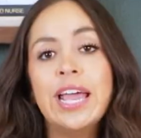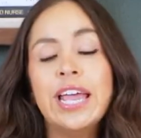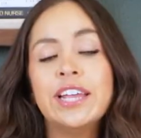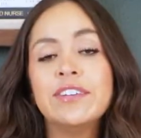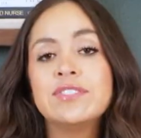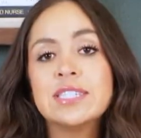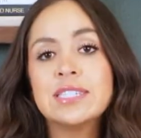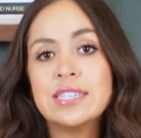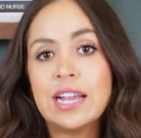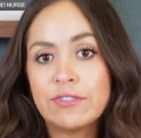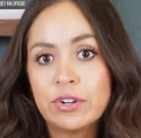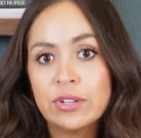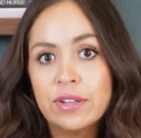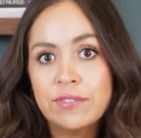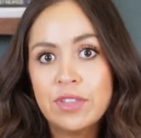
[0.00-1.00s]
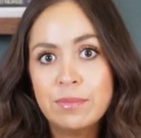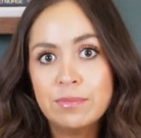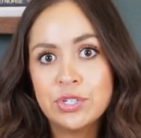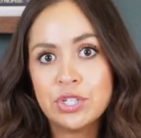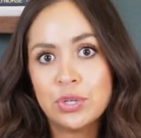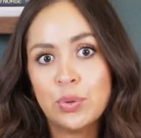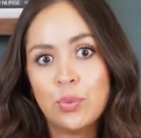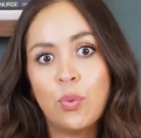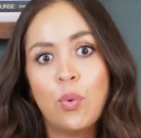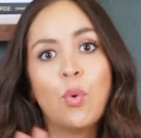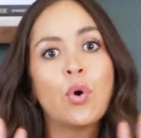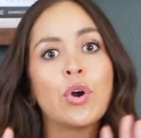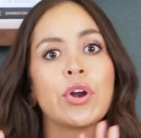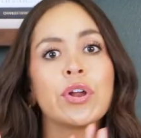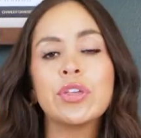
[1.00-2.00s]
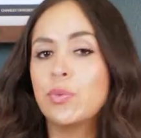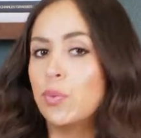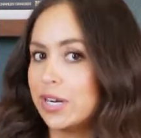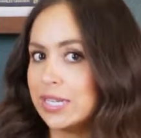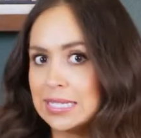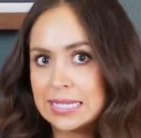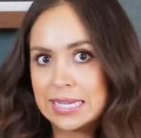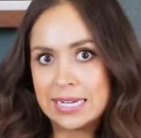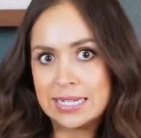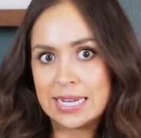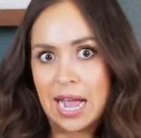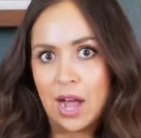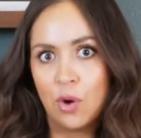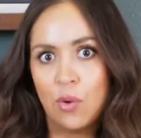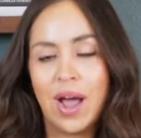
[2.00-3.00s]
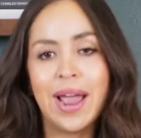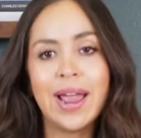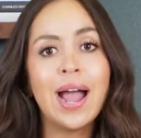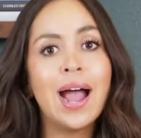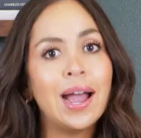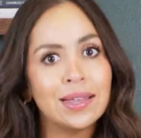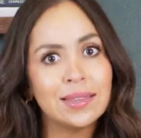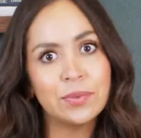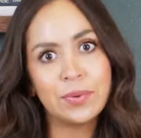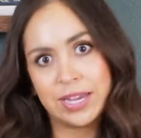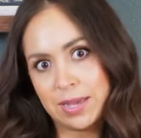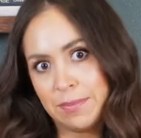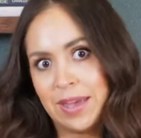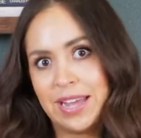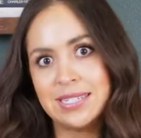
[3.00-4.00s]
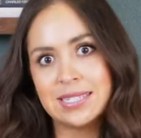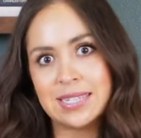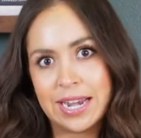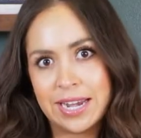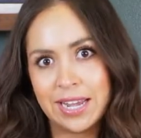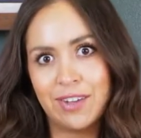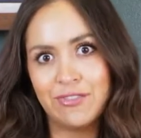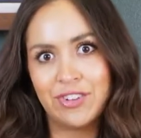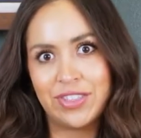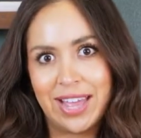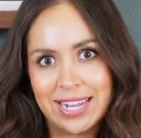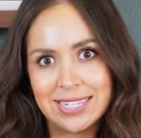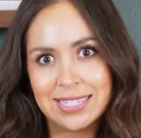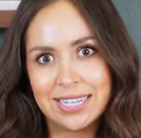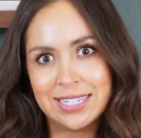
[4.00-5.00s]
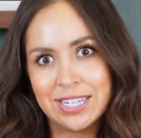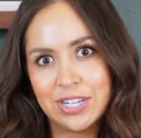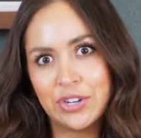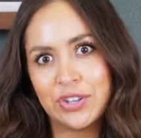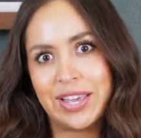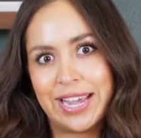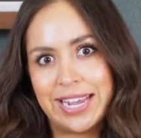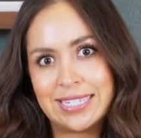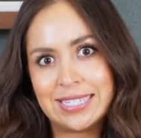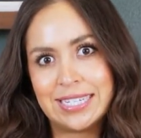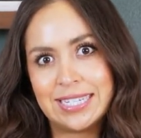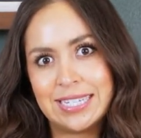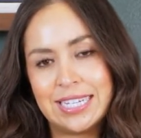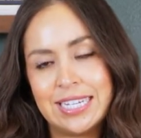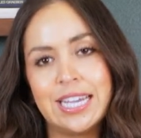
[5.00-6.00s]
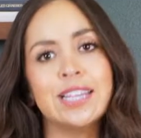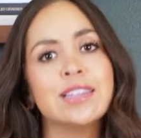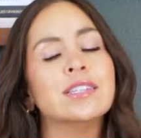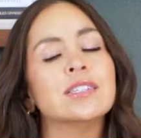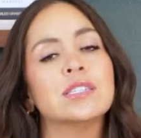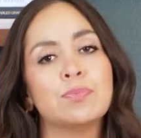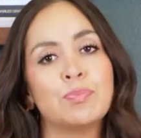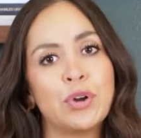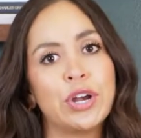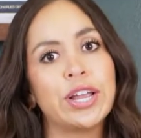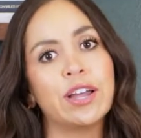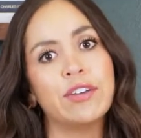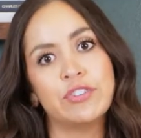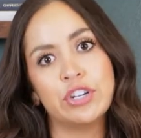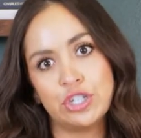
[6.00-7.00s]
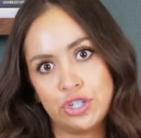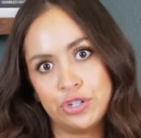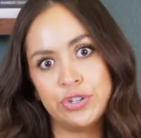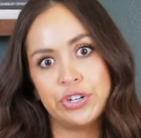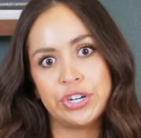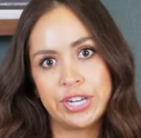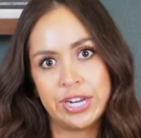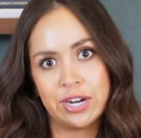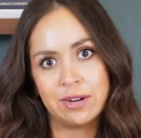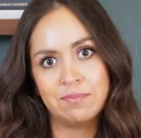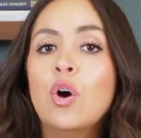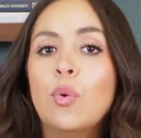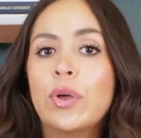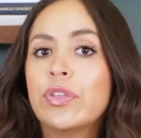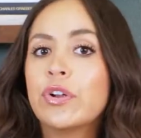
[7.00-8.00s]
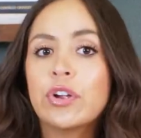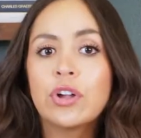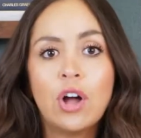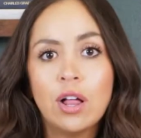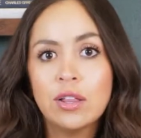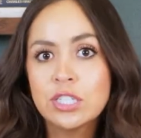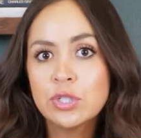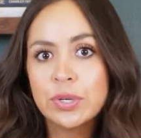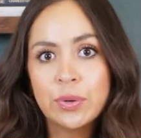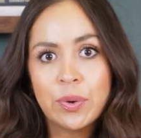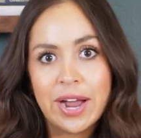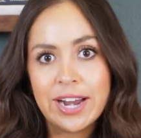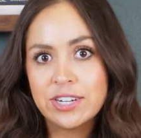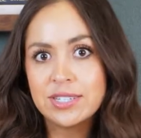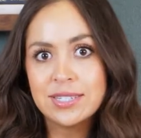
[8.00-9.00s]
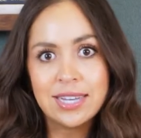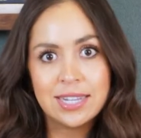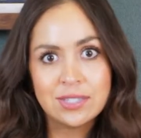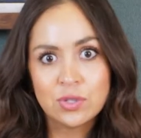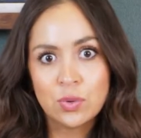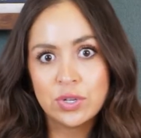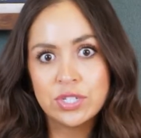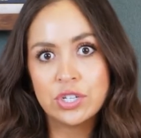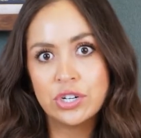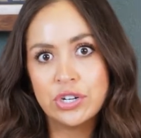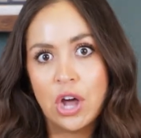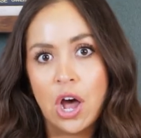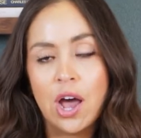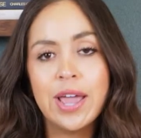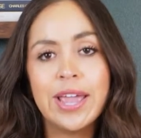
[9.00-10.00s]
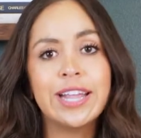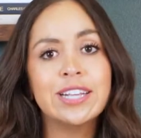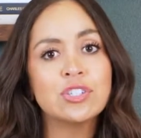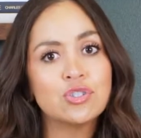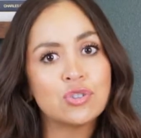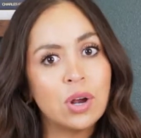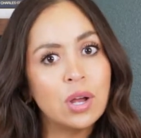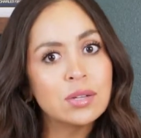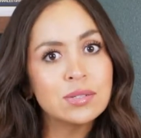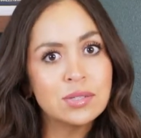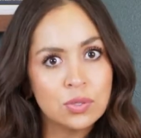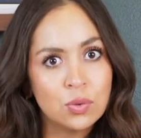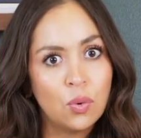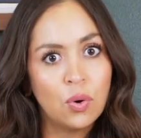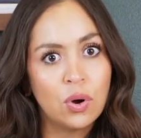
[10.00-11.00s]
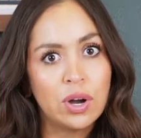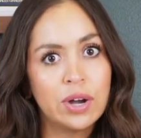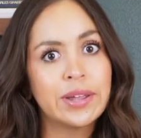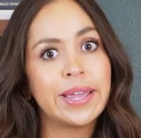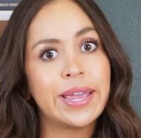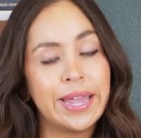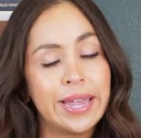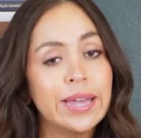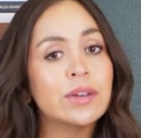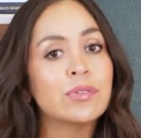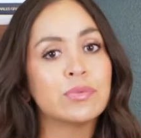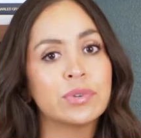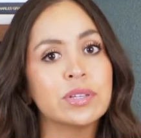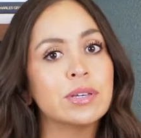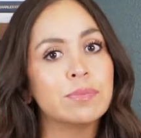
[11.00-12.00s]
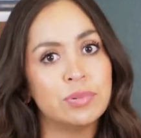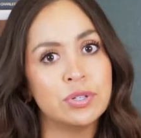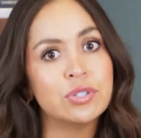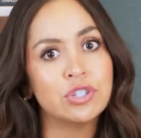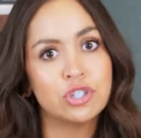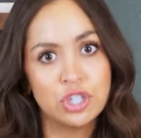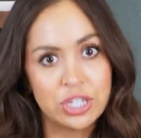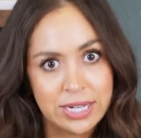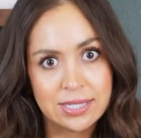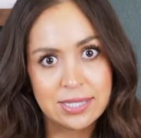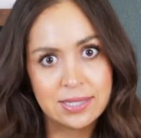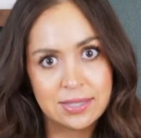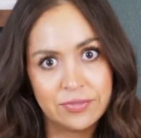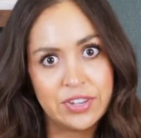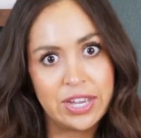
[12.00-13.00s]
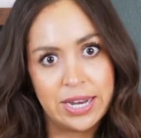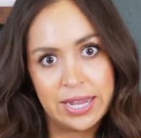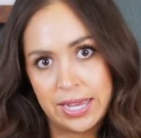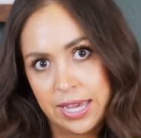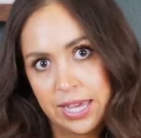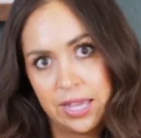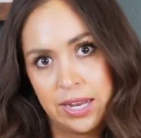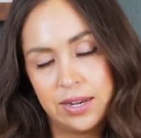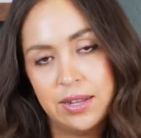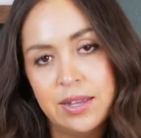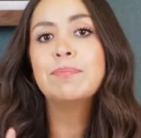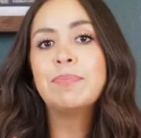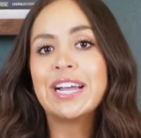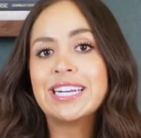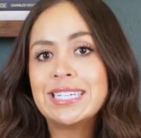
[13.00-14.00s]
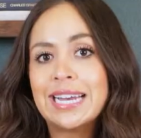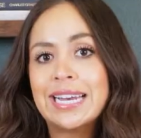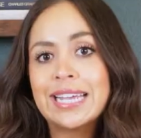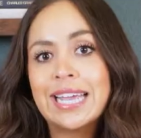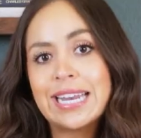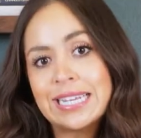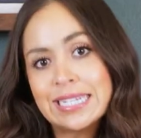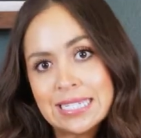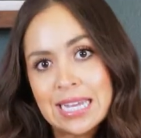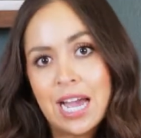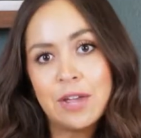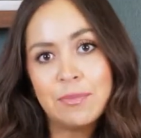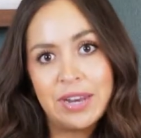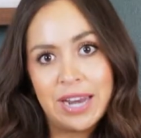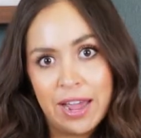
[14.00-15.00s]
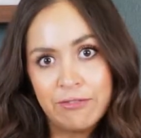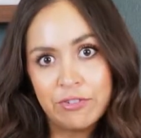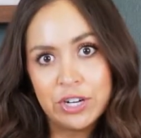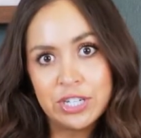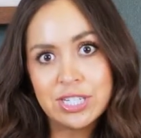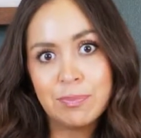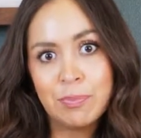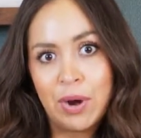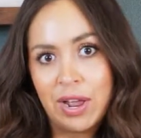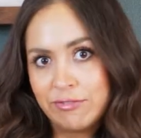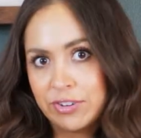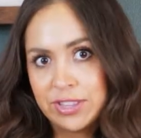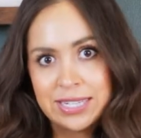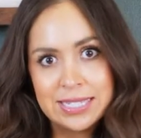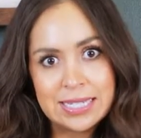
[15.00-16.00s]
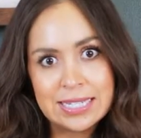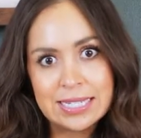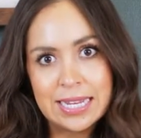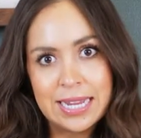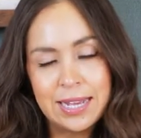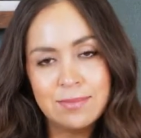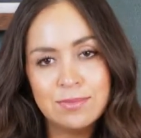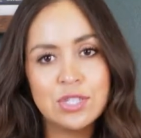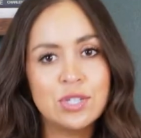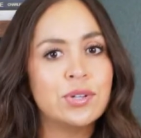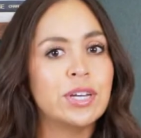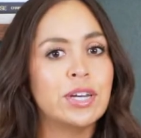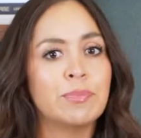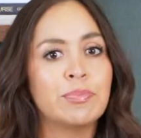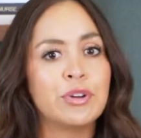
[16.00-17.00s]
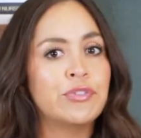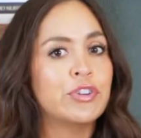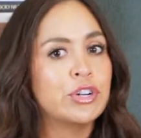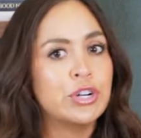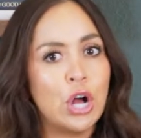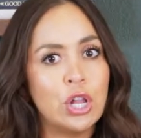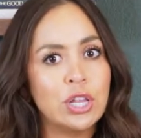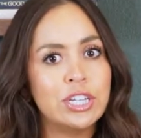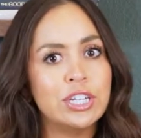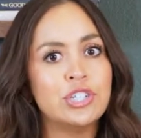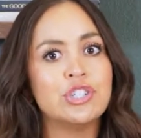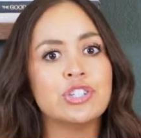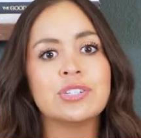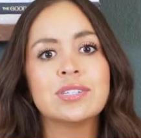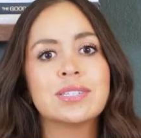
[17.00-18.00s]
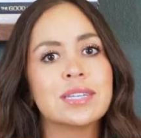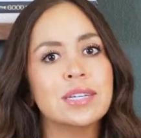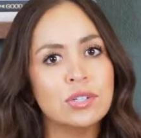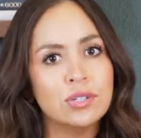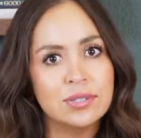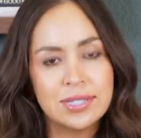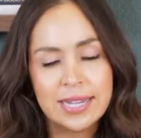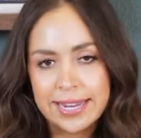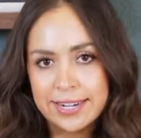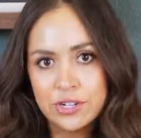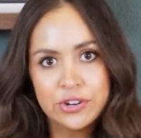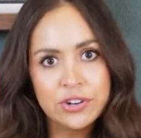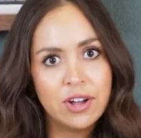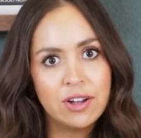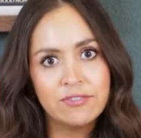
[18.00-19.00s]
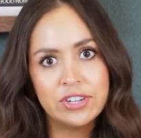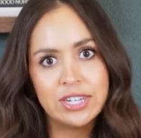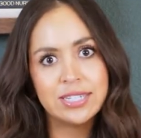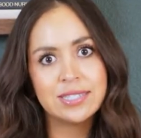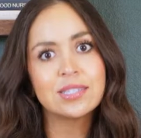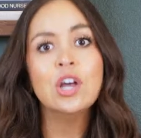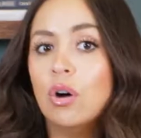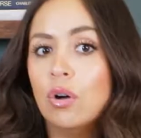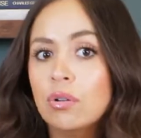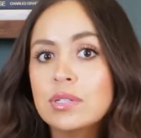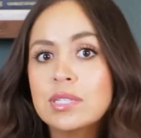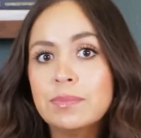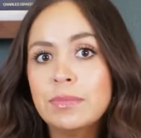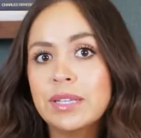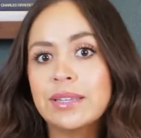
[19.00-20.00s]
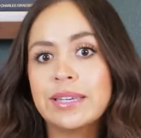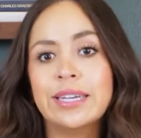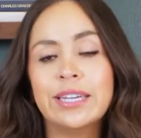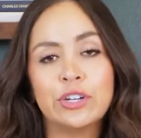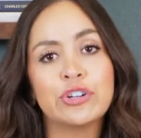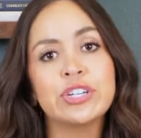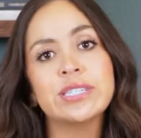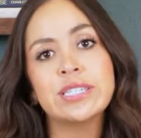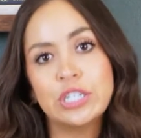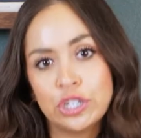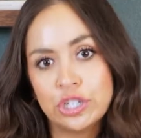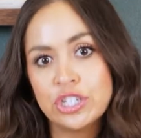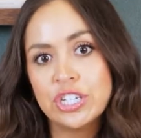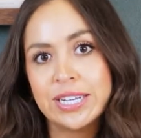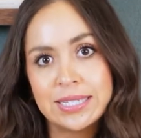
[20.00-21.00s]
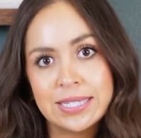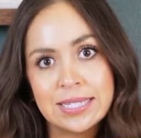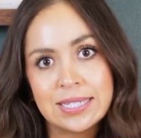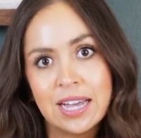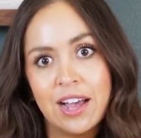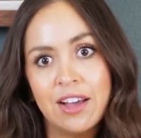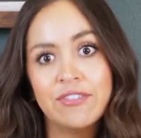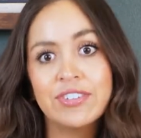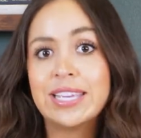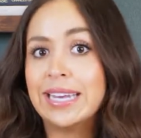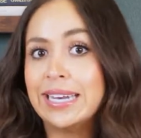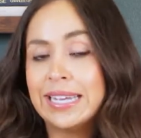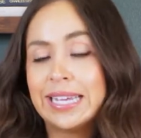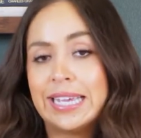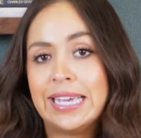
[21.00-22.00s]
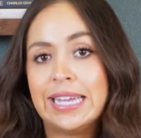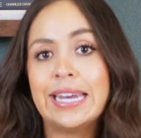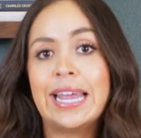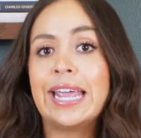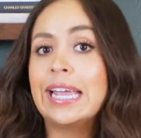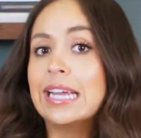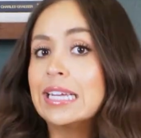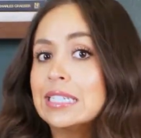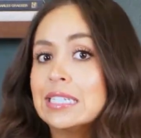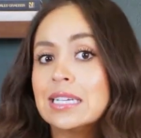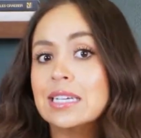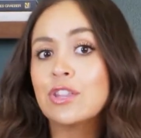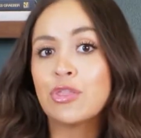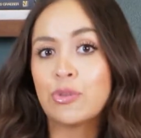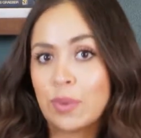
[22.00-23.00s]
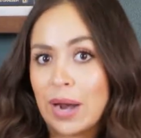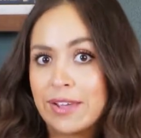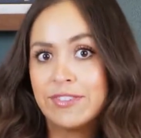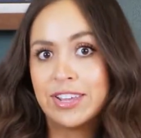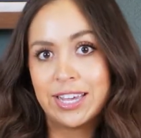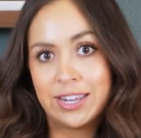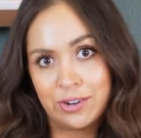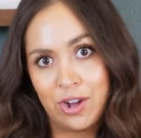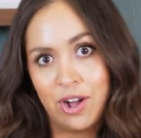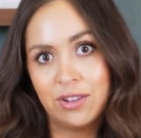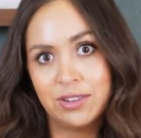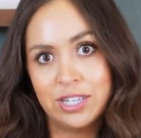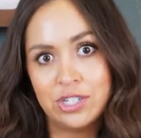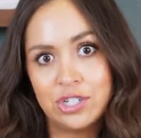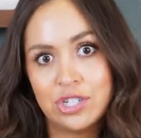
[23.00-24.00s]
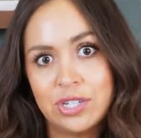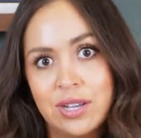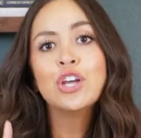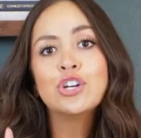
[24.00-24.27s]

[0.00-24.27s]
If several of them do, or you want to stand out, I highly recommend signing up for the SAT or the ACT in the spring of your junior year. Whether a college requires test scores or not, a strong score can really boost your chances of getting in. By dedicating time and effort to prep for these exams, you can improve your knowledge, your skills, and your confidence, ultimately increasing your chances of getting in and thriving in college.